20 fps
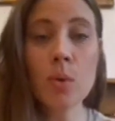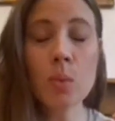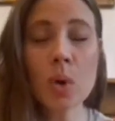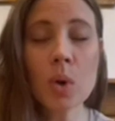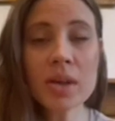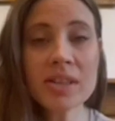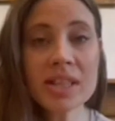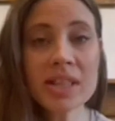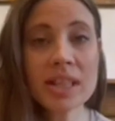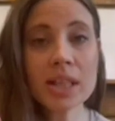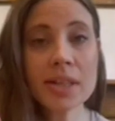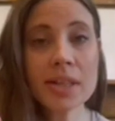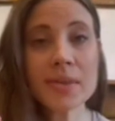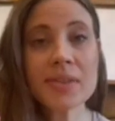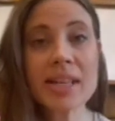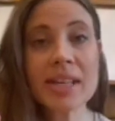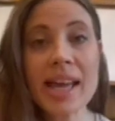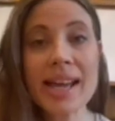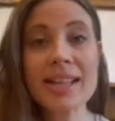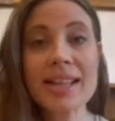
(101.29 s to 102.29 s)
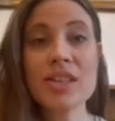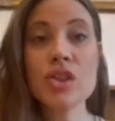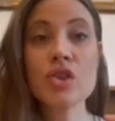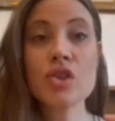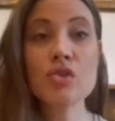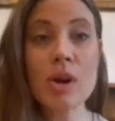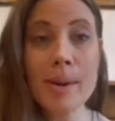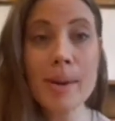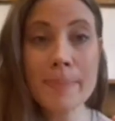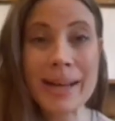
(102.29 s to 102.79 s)
wanting you to
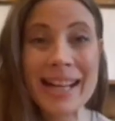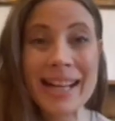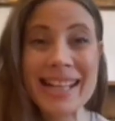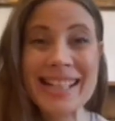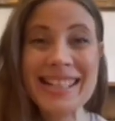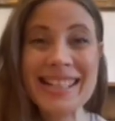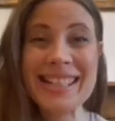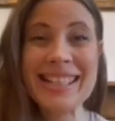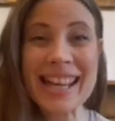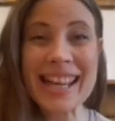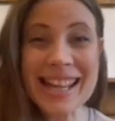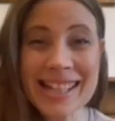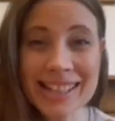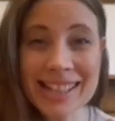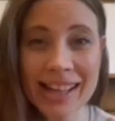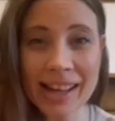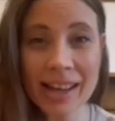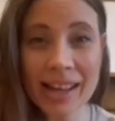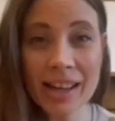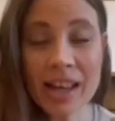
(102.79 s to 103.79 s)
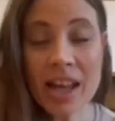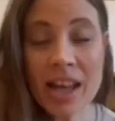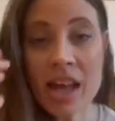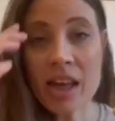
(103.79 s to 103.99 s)
extrapolate data.